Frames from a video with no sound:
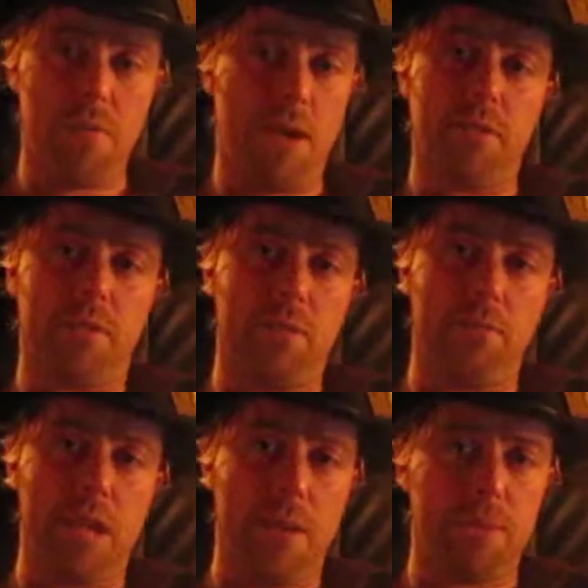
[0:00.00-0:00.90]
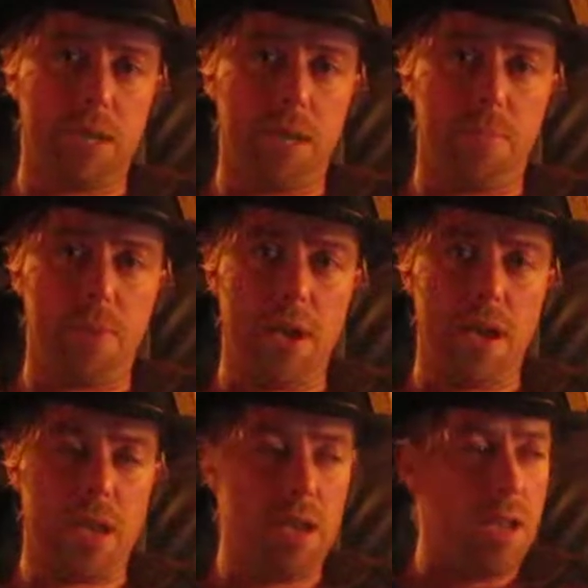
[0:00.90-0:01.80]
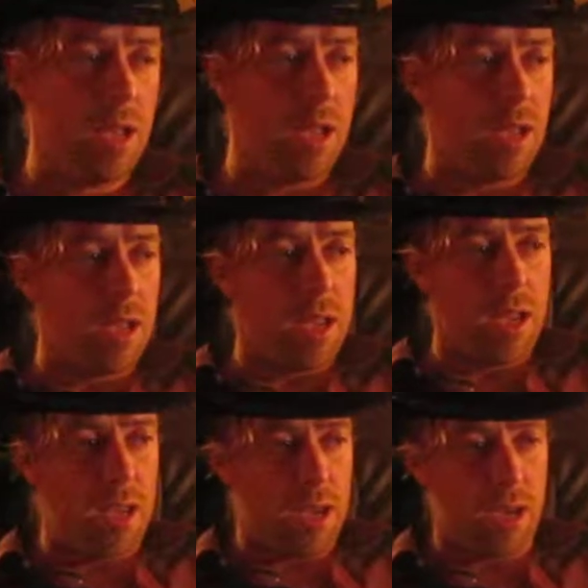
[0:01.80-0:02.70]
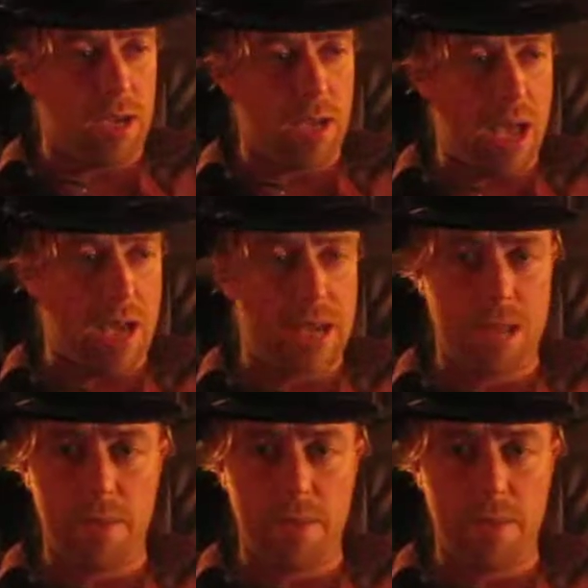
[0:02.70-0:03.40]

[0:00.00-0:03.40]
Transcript: month sometimes I gotta pay in goddamn